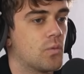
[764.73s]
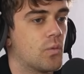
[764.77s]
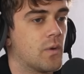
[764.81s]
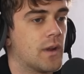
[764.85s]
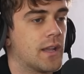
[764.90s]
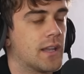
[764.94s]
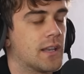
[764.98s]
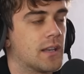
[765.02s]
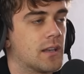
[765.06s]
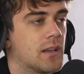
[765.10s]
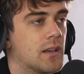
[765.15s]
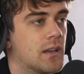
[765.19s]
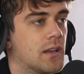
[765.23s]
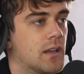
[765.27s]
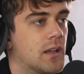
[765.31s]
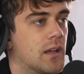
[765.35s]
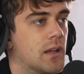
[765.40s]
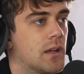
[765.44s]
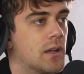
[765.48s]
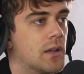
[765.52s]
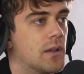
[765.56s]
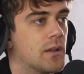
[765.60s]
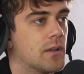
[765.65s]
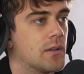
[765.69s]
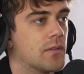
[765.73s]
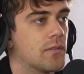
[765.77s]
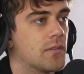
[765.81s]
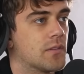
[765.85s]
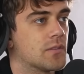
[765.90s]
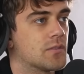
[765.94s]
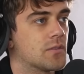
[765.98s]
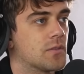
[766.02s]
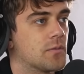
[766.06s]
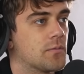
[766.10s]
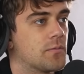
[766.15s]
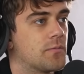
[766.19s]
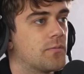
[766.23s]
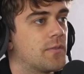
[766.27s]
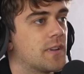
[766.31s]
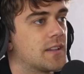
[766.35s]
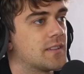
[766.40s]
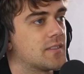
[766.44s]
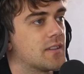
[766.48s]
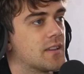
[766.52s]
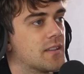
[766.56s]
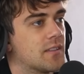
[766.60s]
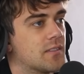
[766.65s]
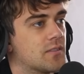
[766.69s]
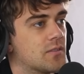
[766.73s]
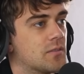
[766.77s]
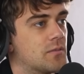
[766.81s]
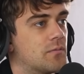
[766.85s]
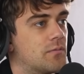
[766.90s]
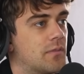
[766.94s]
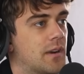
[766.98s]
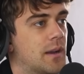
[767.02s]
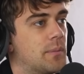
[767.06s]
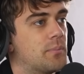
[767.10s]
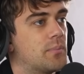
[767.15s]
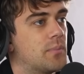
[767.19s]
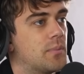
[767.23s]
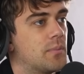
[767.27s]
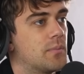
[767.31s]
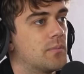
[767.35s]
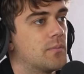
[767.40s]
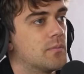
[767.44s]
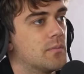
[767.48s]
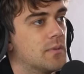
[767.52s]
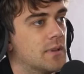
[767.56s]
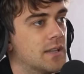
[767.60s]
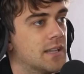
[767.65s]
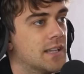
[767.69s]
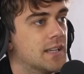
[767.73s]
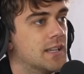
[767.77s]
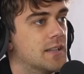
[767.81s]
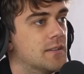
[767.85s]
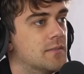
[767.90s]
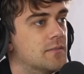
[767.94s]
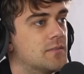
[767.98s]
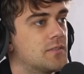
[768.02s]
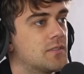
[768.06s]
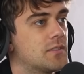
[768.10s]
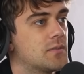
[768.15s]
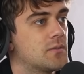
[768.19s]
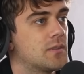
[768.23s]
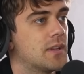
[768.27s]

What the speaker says: when the sort of fixer, the sort of rep leaves,